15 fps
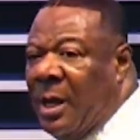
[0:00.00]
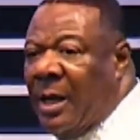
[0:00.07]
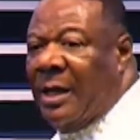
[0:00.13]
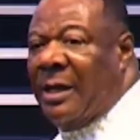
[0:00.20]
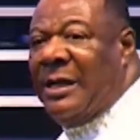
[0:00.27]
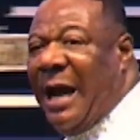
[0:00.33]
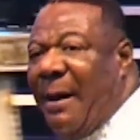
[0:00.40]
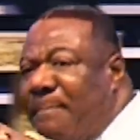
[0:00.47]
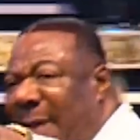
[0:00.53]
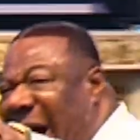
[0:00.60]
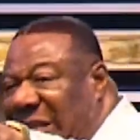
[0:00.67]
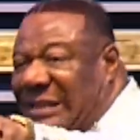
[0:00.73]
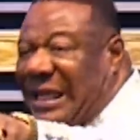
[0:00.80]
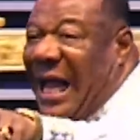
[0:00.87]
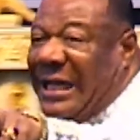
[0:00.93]
The master
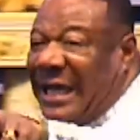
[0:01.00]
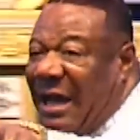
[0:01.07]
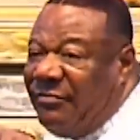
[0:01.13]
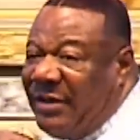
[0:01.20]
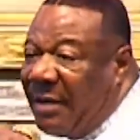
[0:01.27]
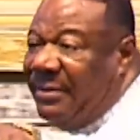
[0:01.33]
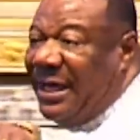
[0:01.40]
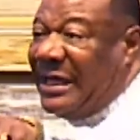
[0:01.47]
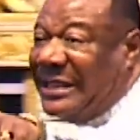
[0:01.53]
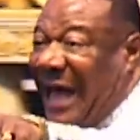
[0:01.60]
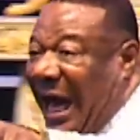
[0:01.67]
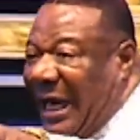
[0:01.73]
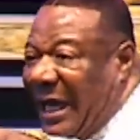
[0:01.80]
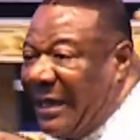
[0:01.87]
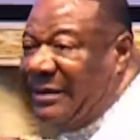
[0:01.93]
gave them the
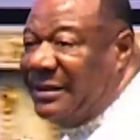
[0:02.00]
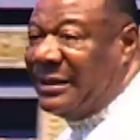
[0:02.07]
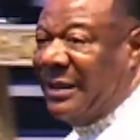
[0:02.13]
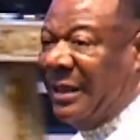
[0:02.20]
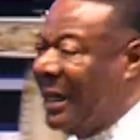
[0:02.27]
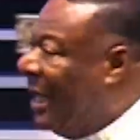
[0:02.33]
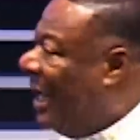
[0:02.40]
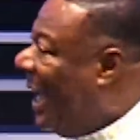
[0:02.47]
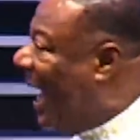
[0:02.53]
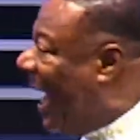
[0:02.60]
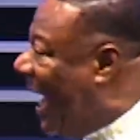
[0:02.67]
talent, and